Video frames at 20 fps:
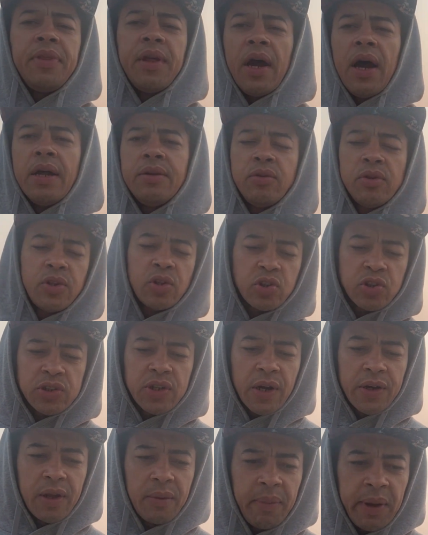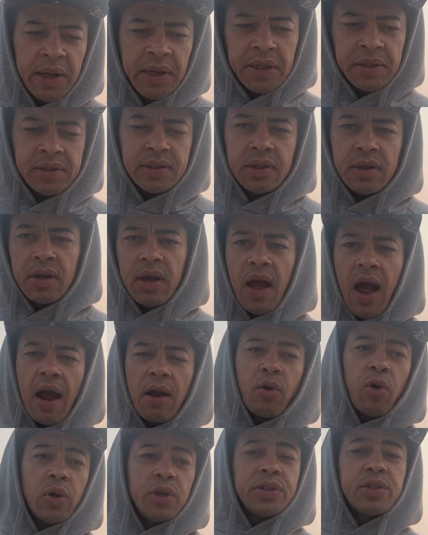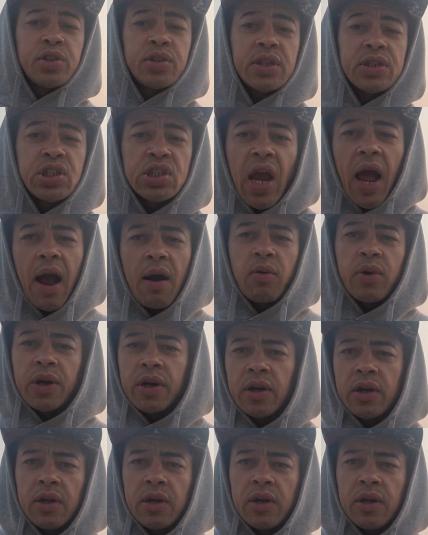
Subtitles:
done with those 30 minutes, I go into the shower.